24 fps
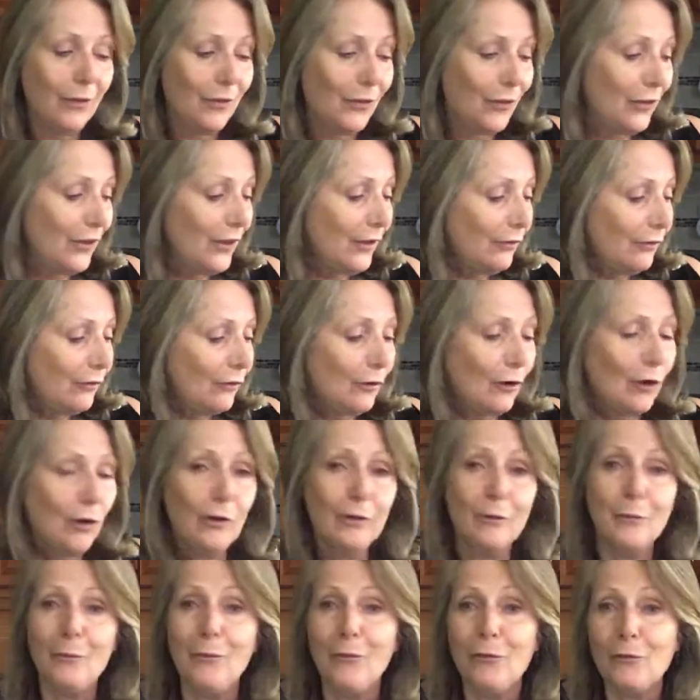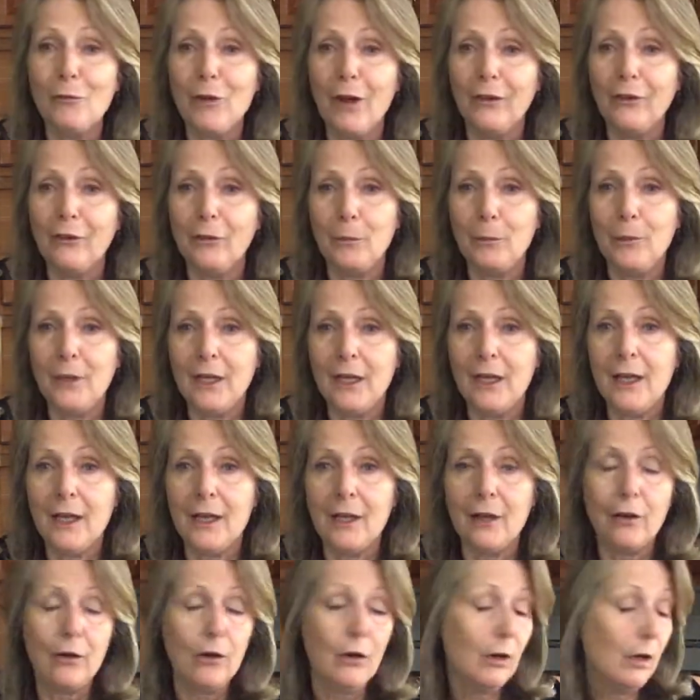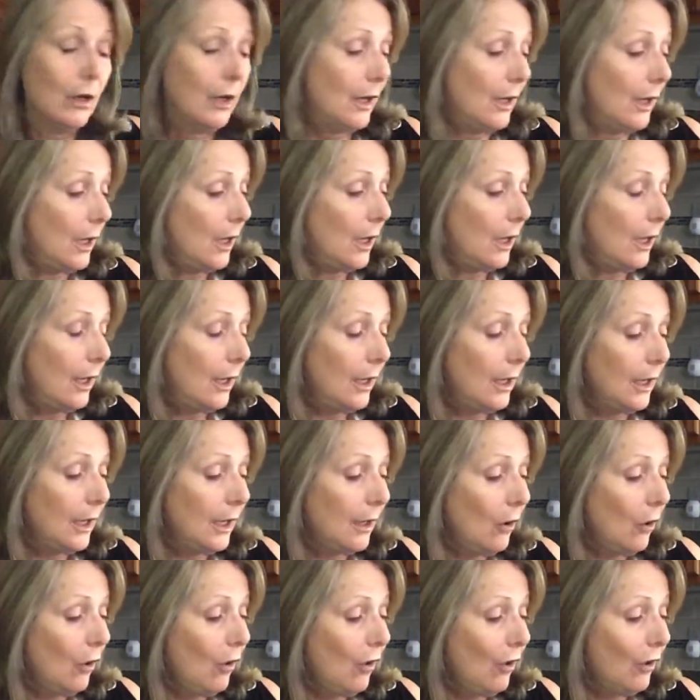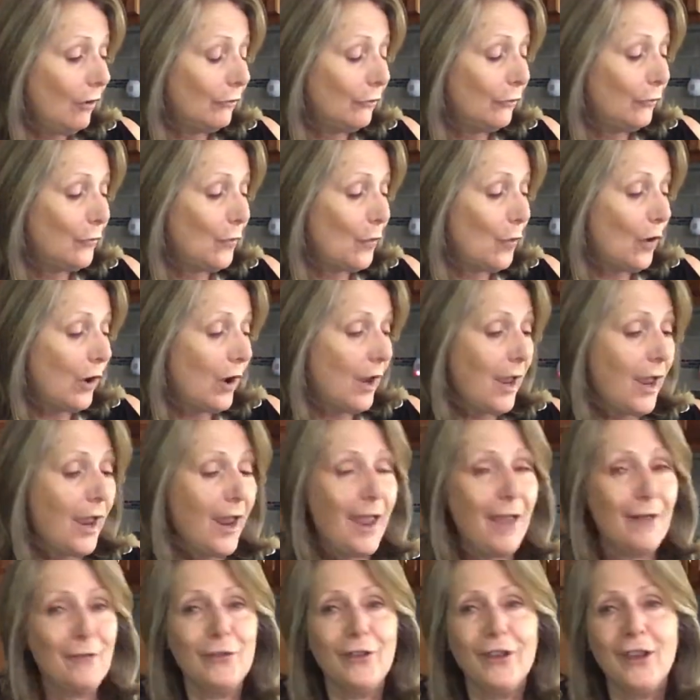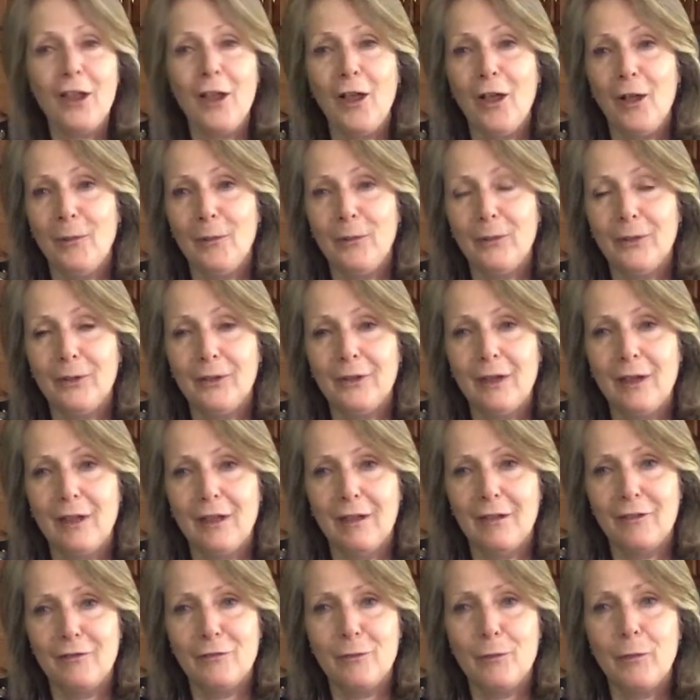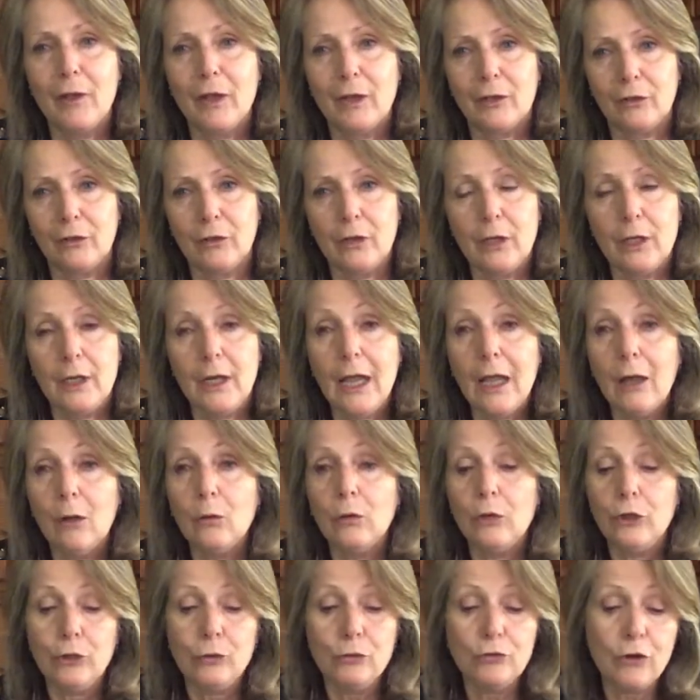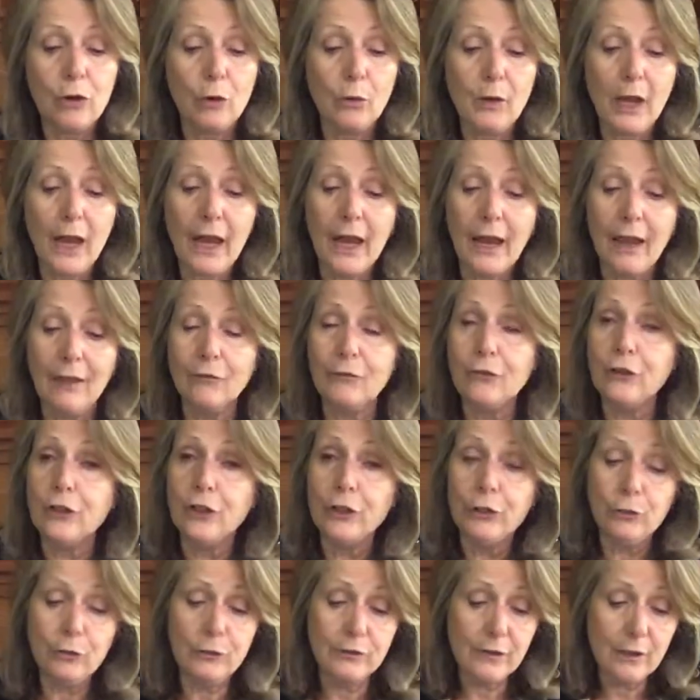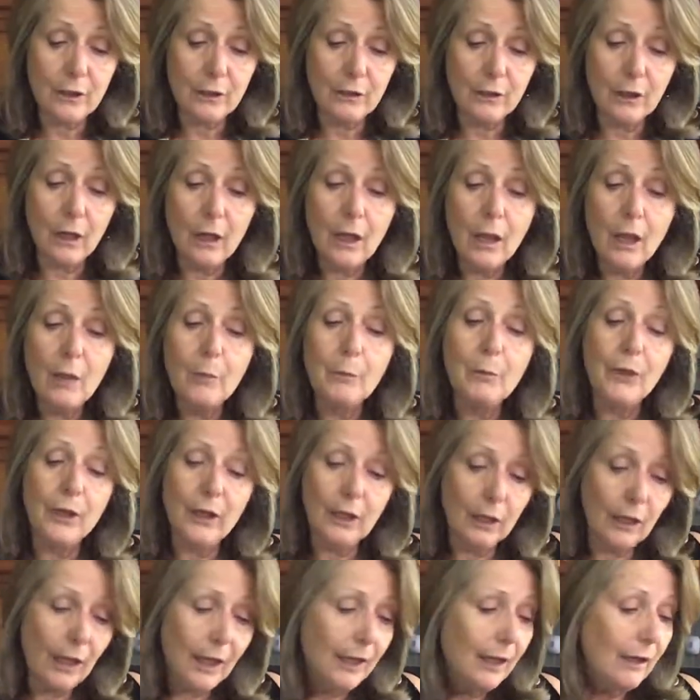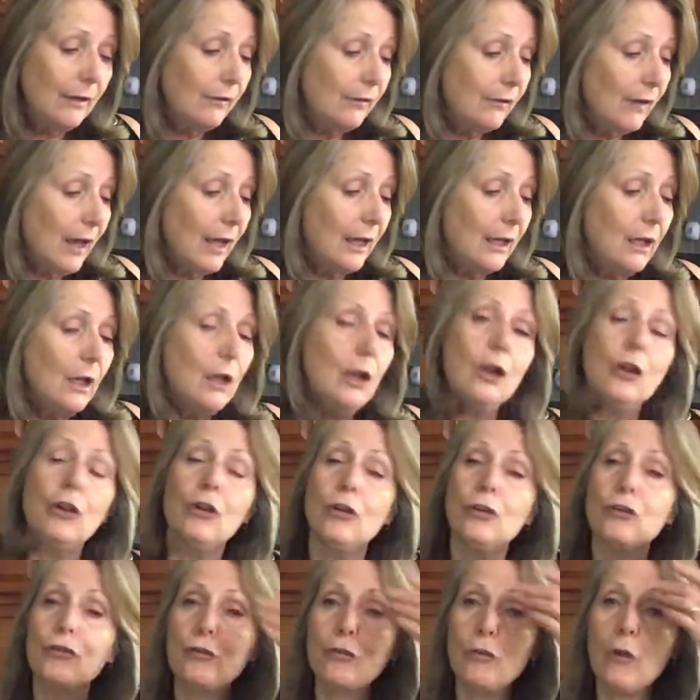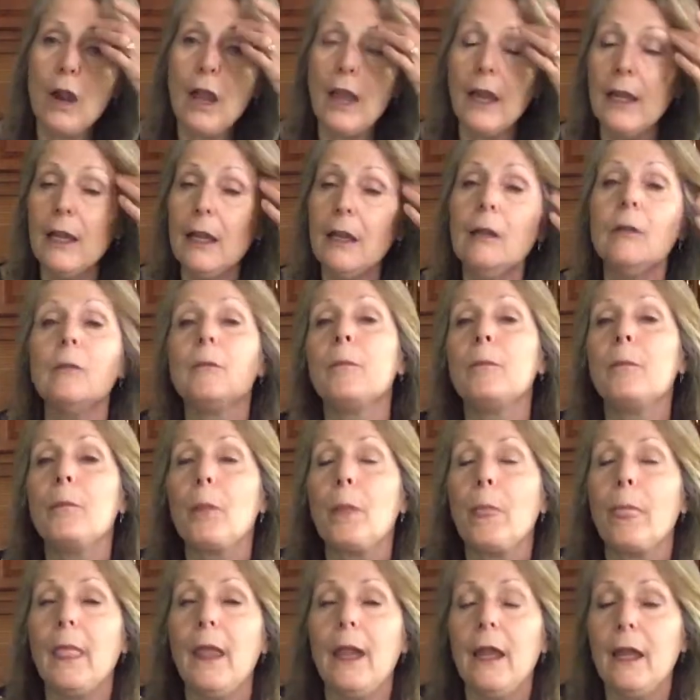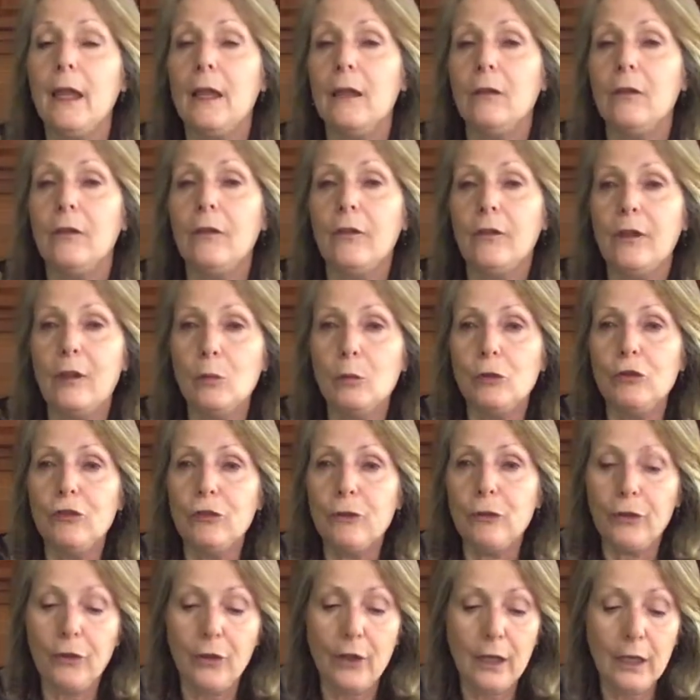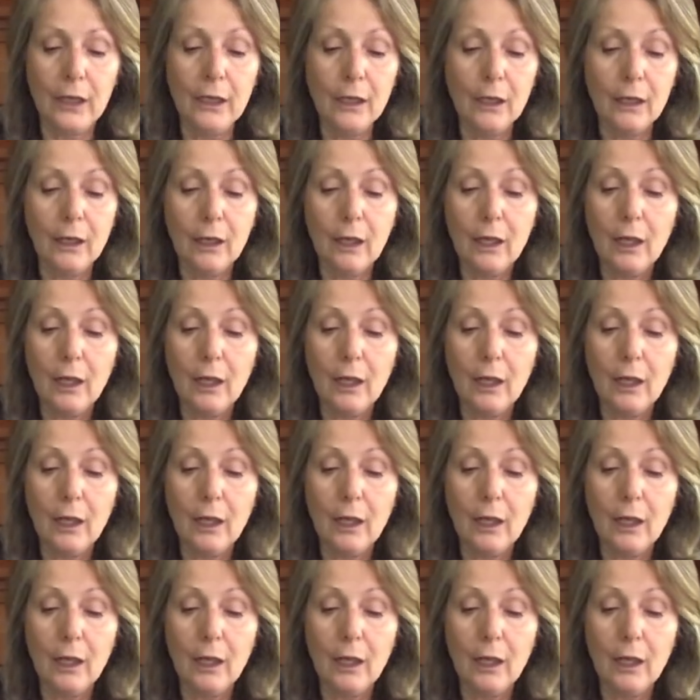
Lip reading: This recipe here, it calls for a half a cup of butter. Now, you don't have to use it, but like I say, try it and see what you think.